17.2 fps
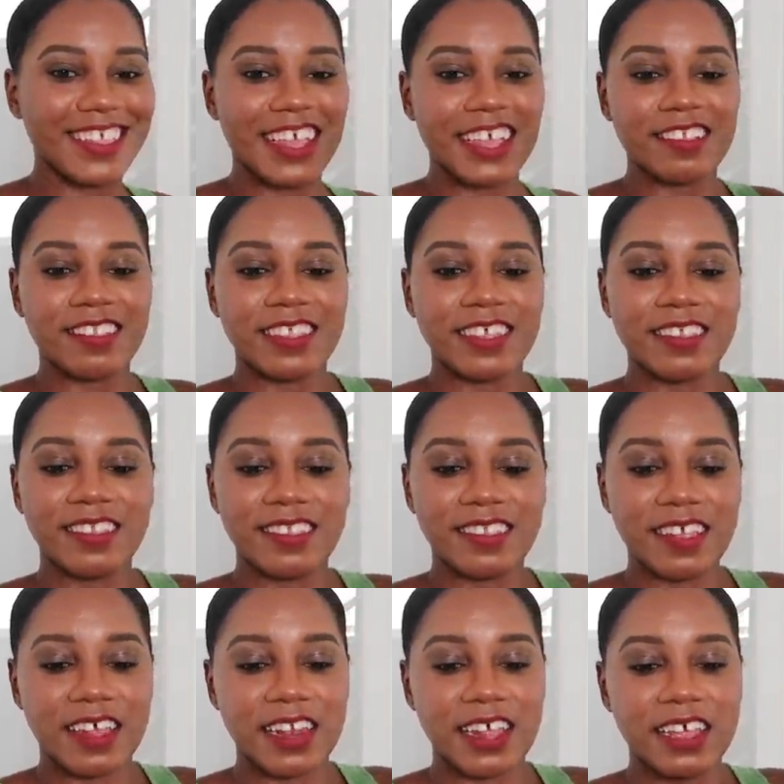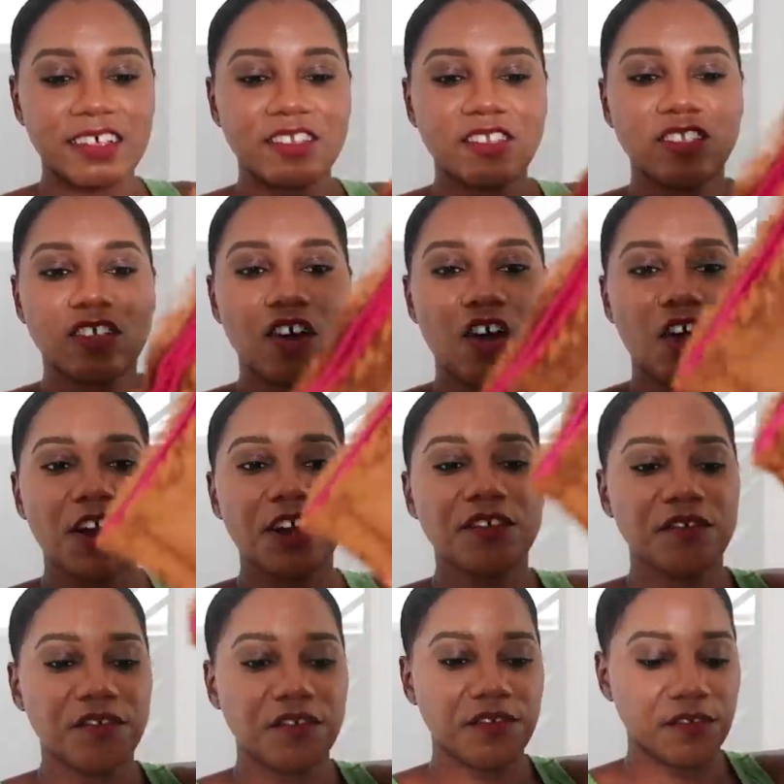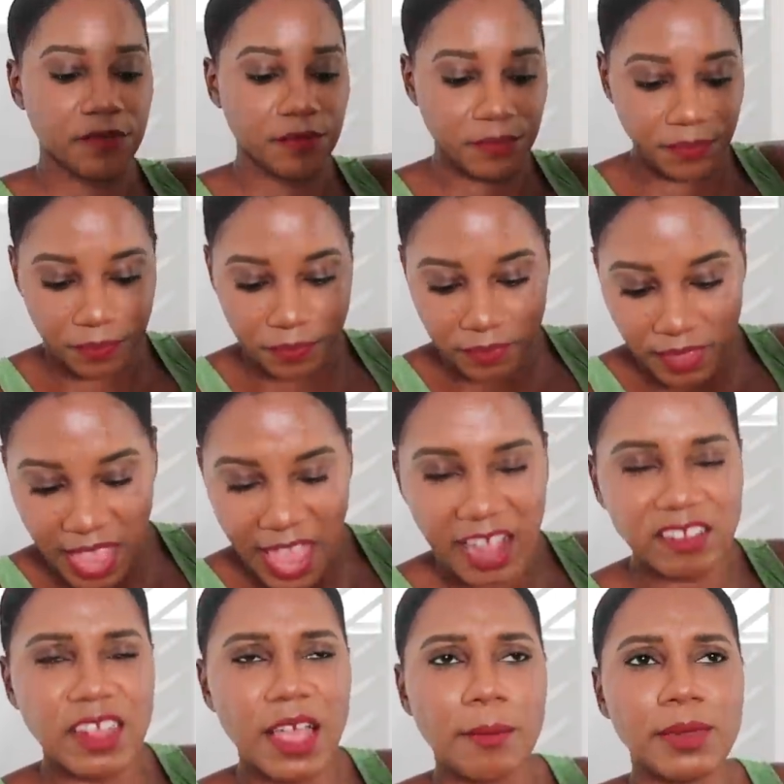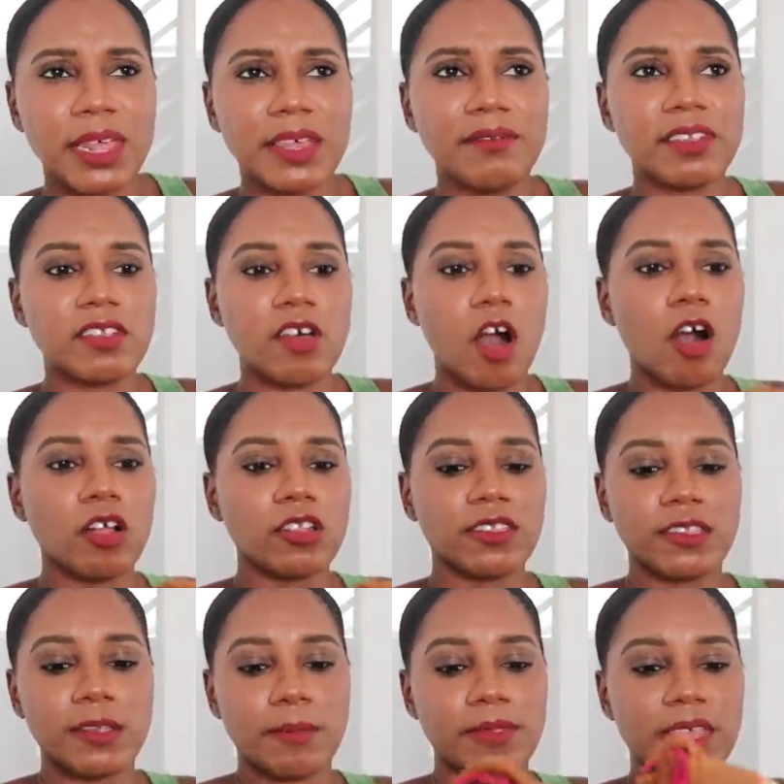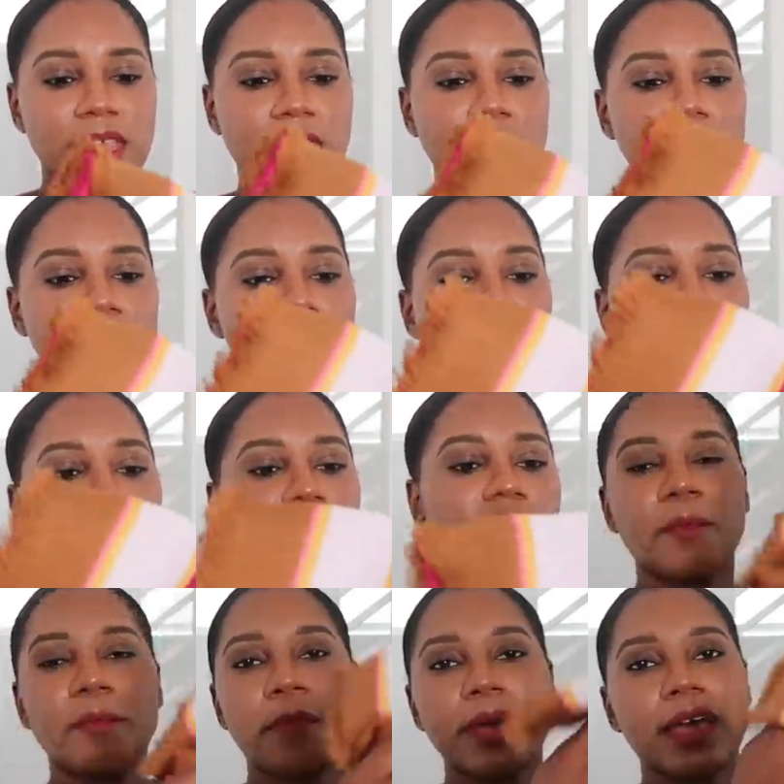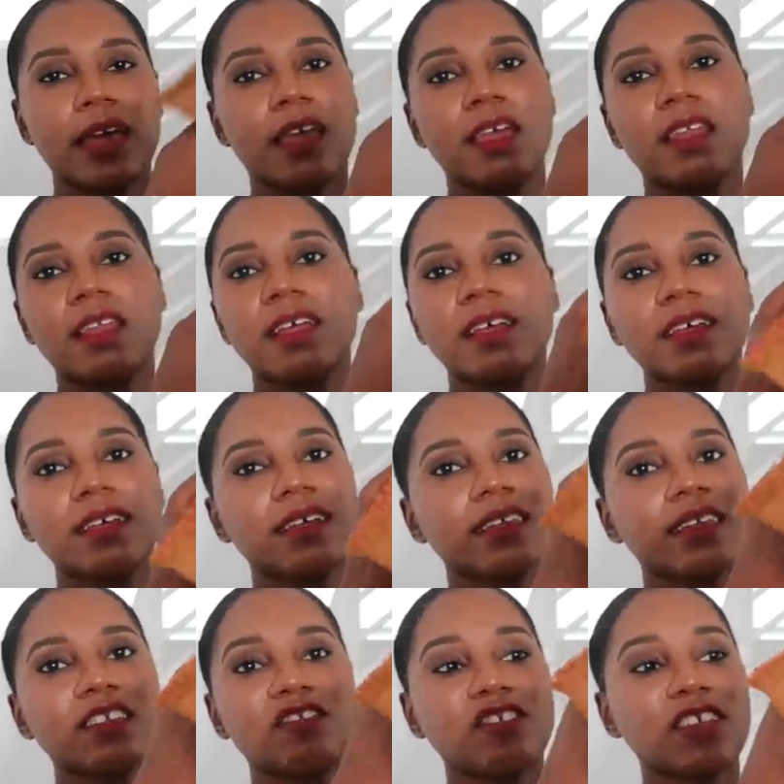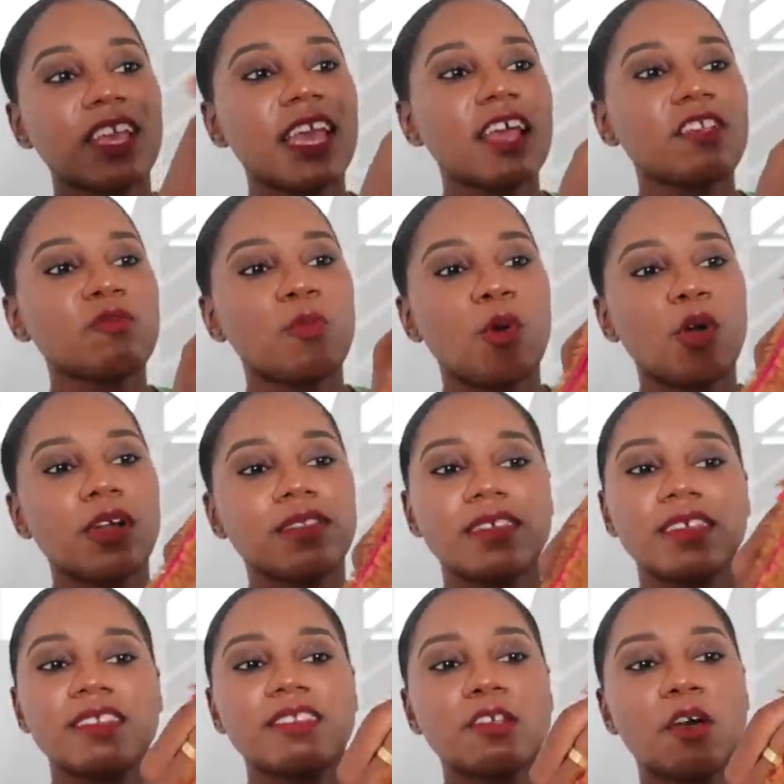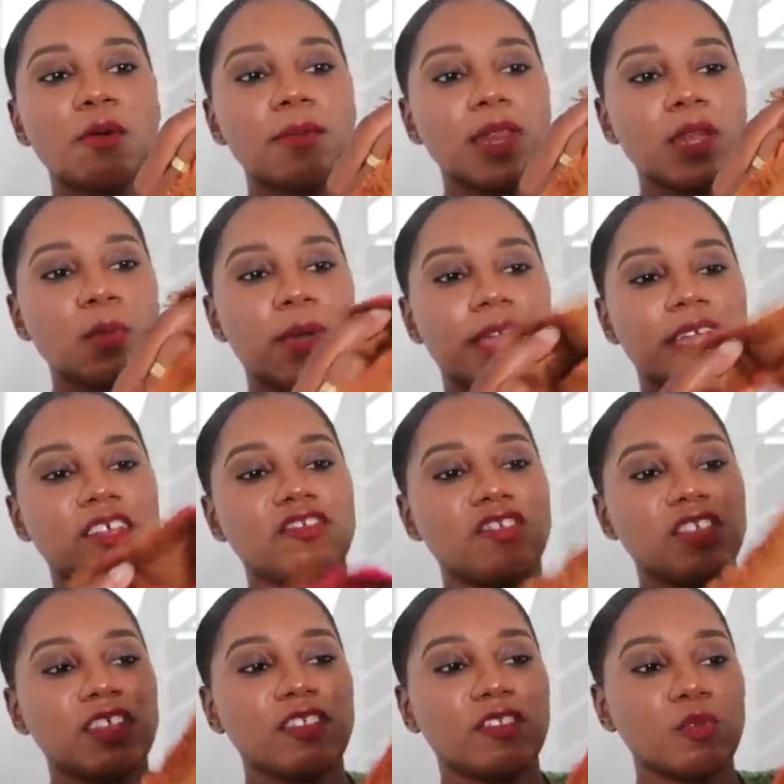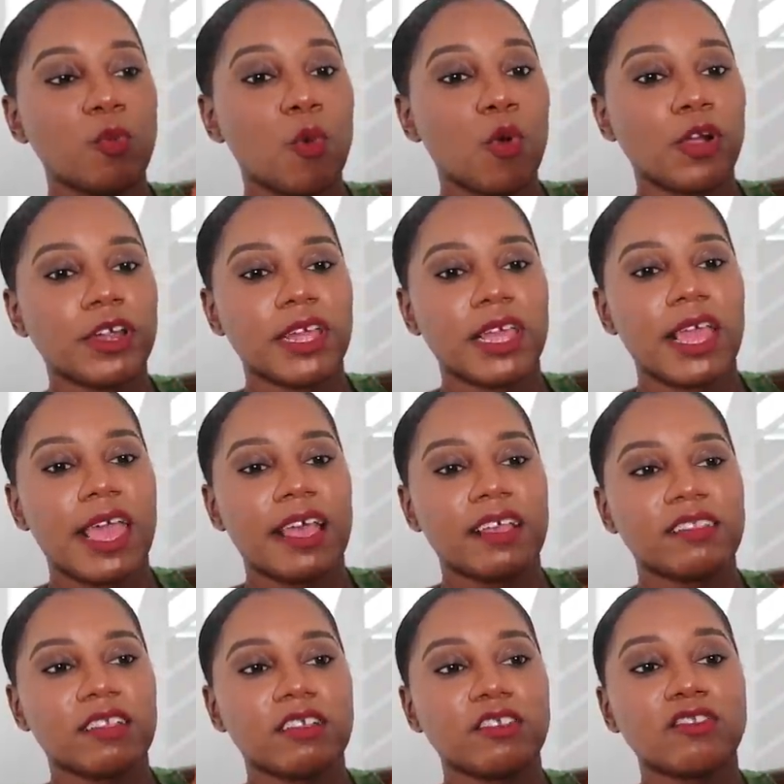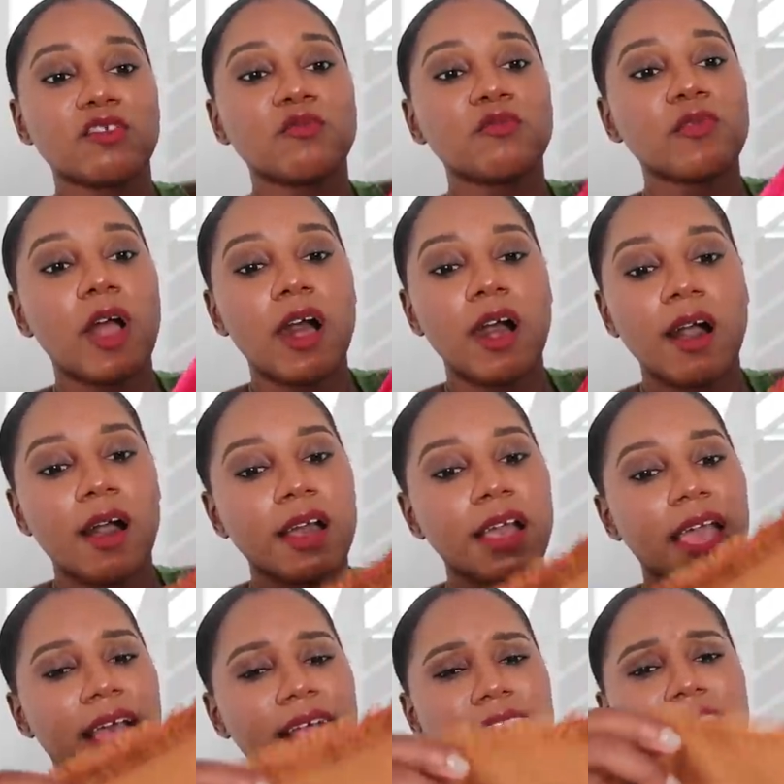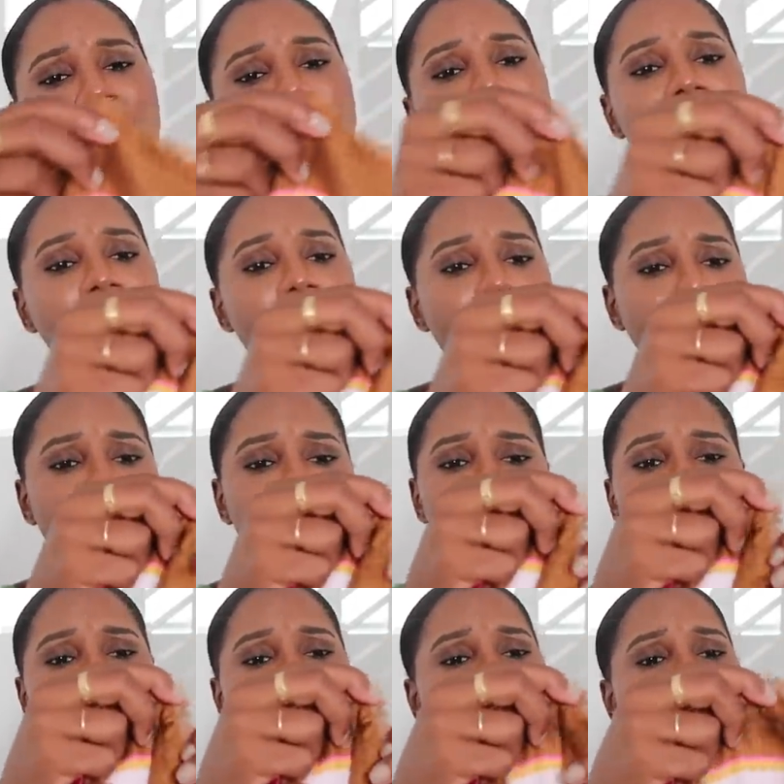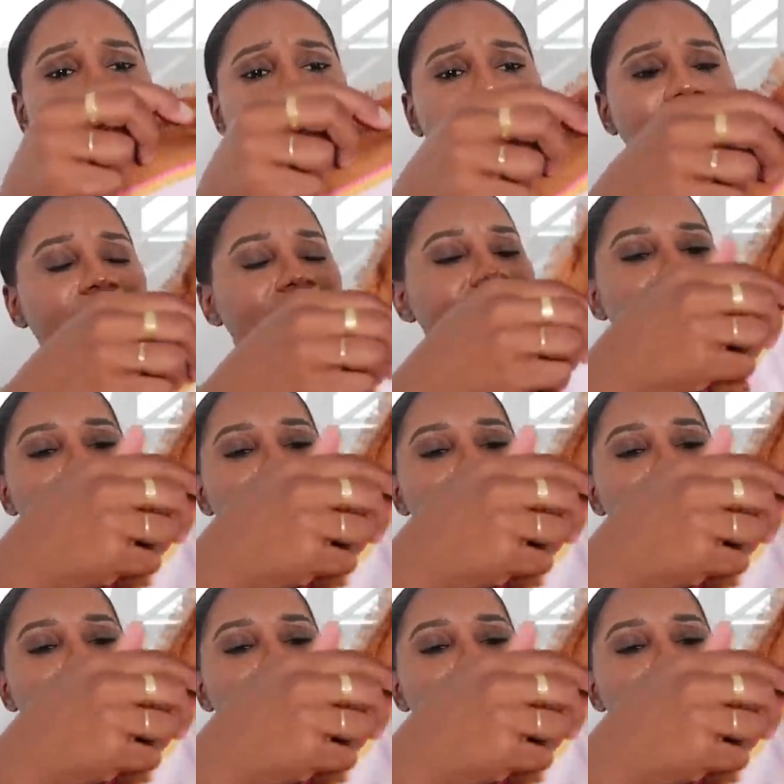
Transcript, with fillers: It's this stunning scarf. Actually, I believe it's called something else, but she has worn this so many ways. She's worn it as a sarong, as a top, as like,